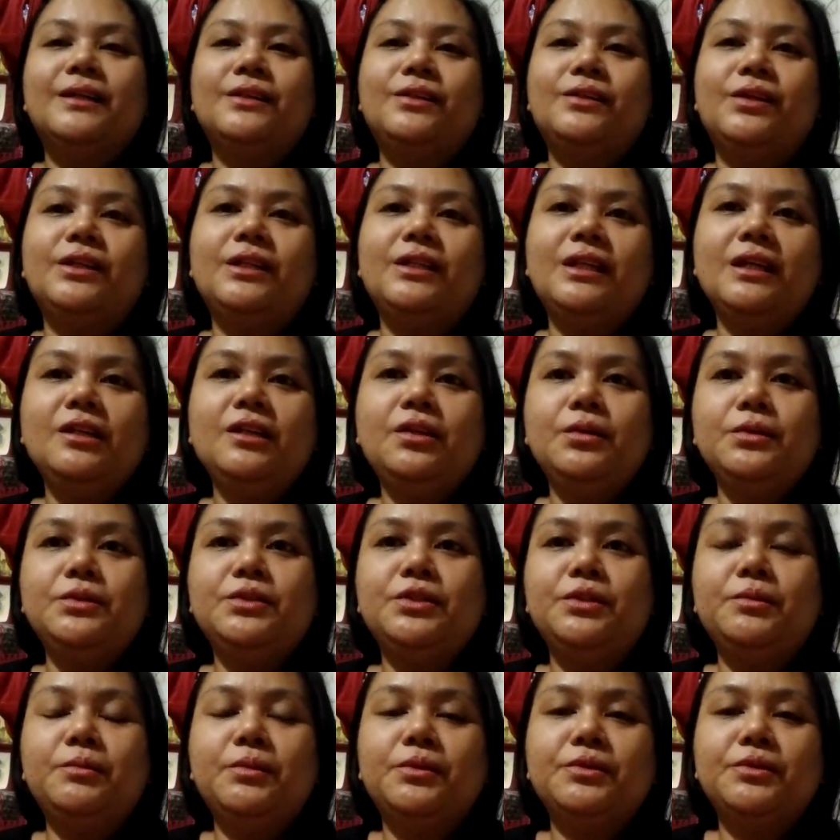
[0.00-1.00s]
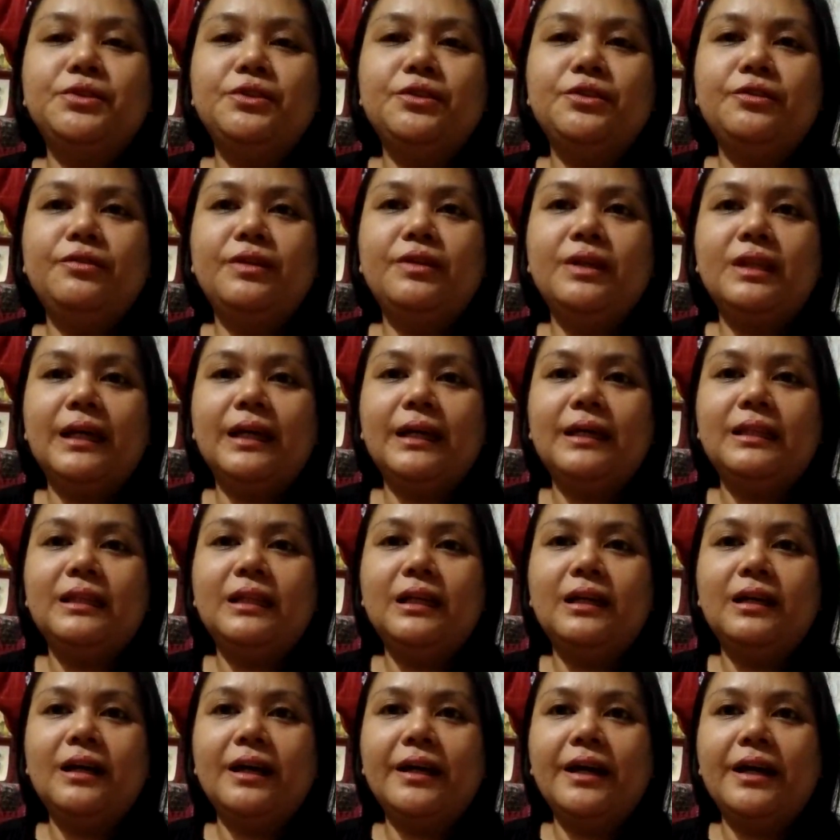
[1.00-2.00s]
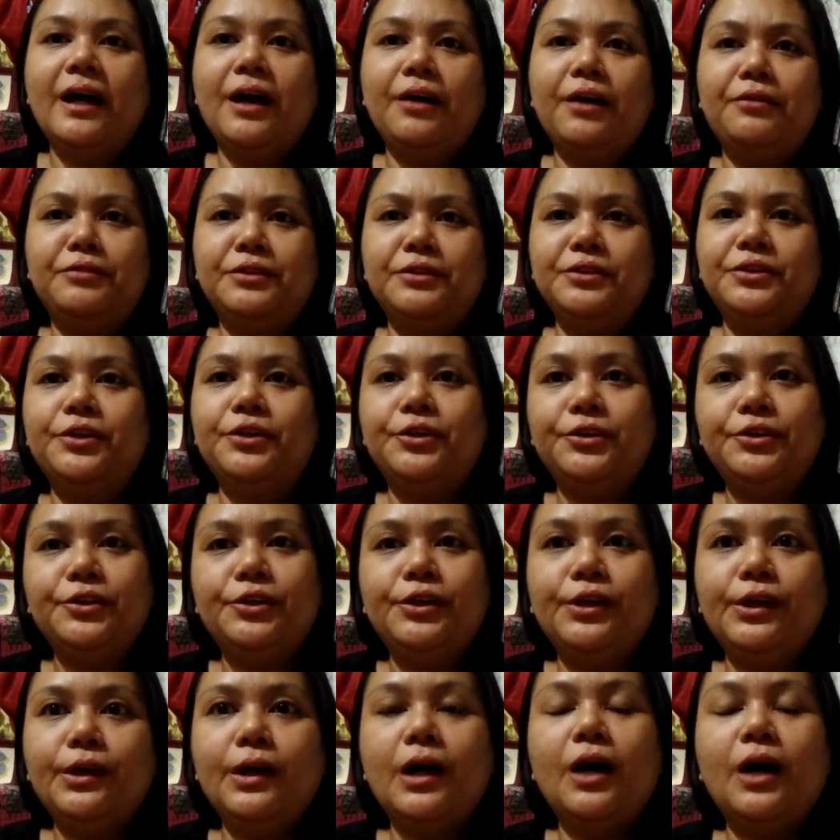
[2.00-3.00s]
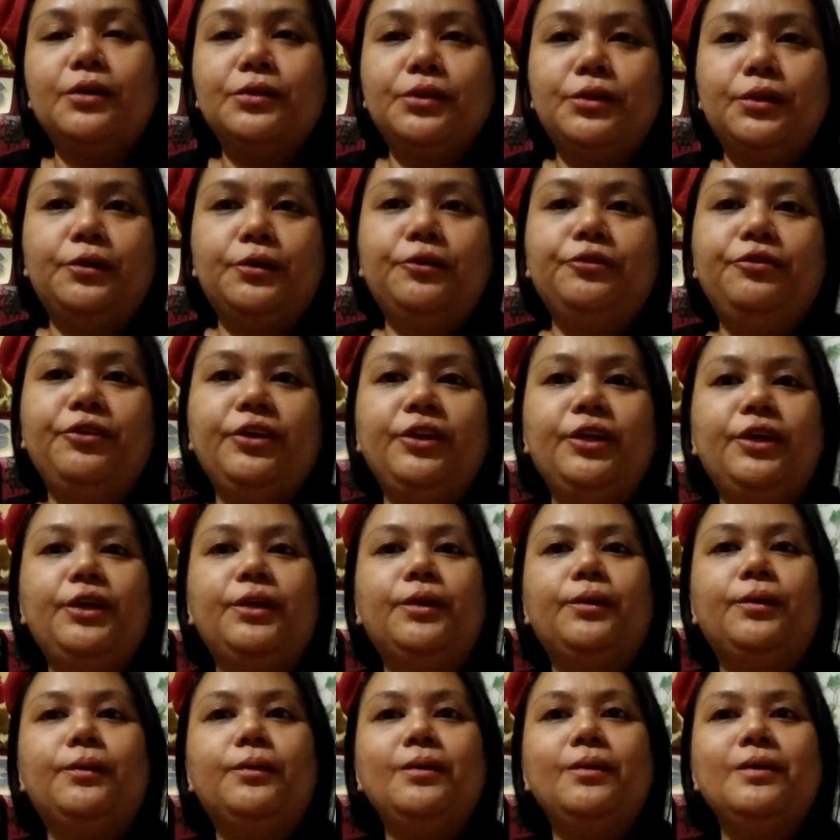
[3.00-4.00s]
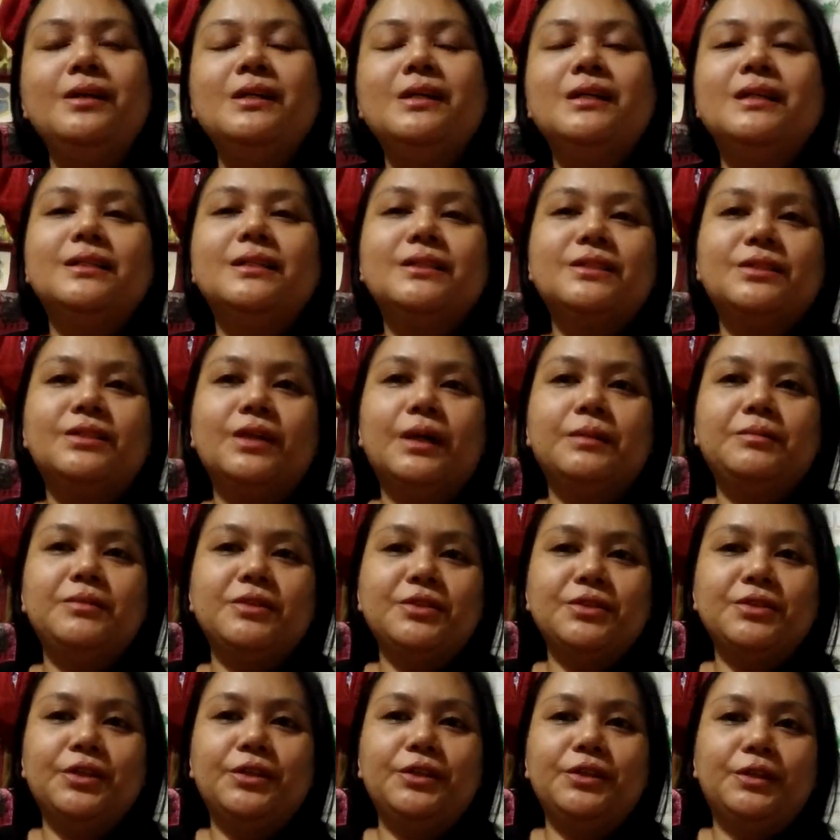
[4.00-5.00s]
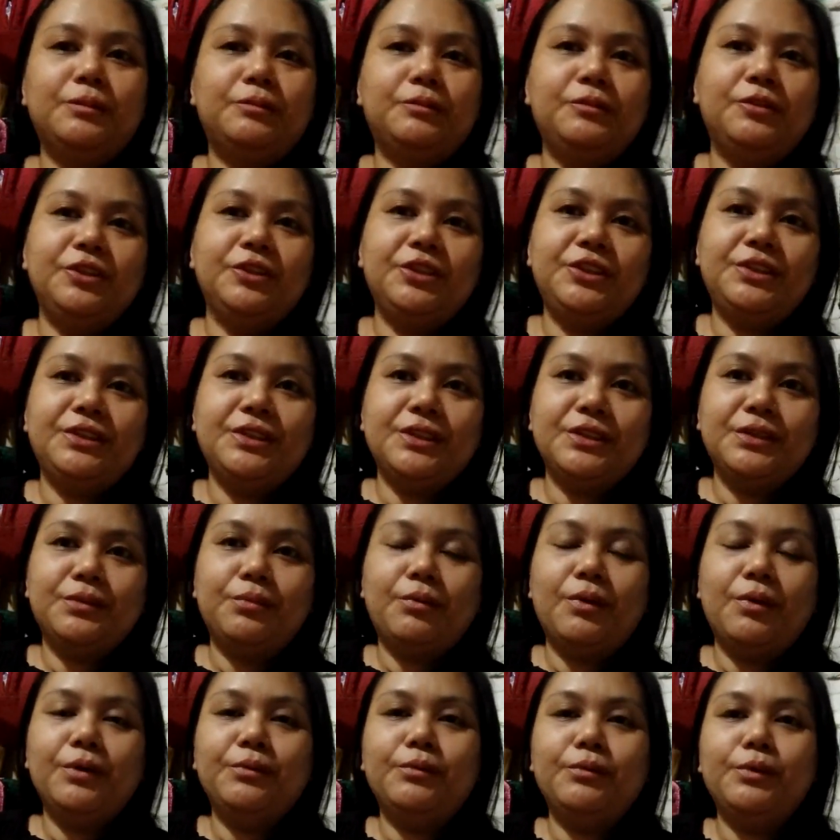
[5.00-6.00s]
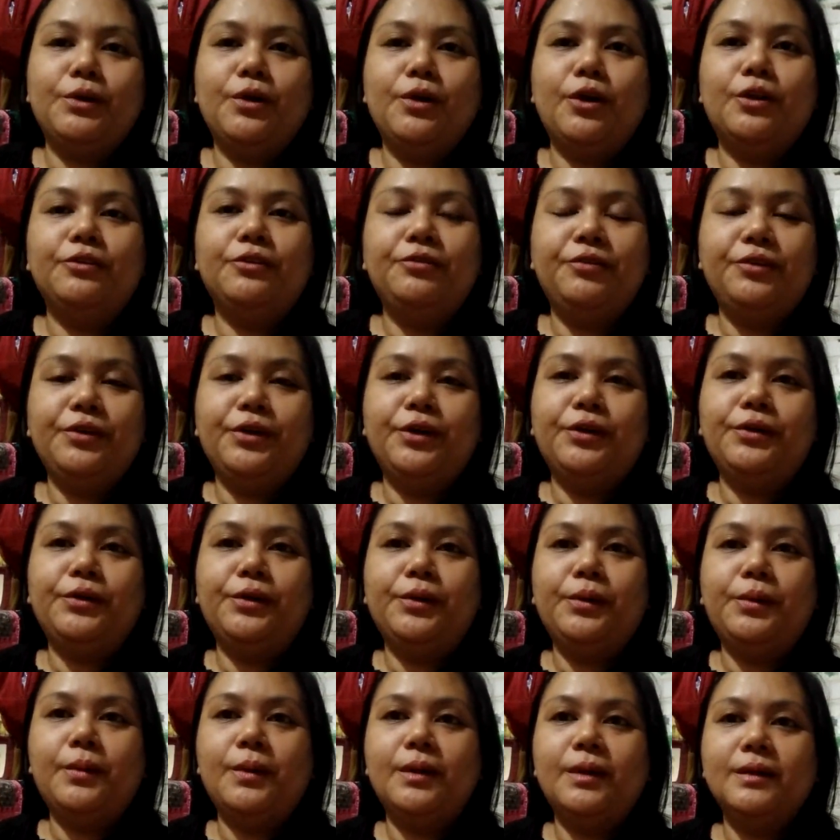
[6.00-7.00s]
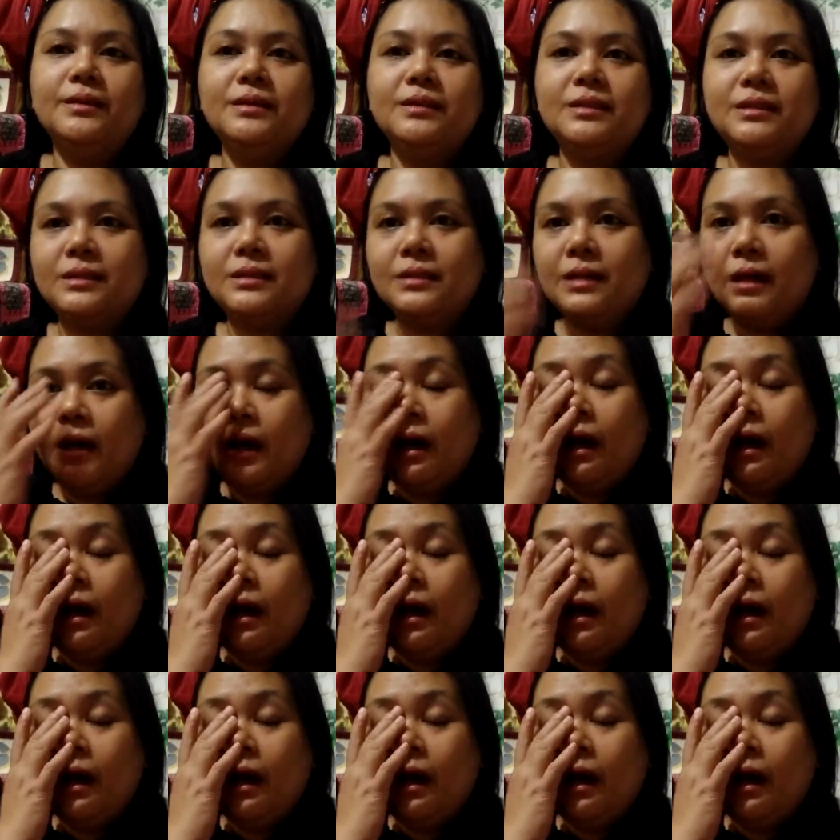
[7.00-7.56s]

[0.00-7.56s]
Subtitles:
So I think those are most of it. I think I have another outro video. So I'm just gonna merge this one with all of the other ones.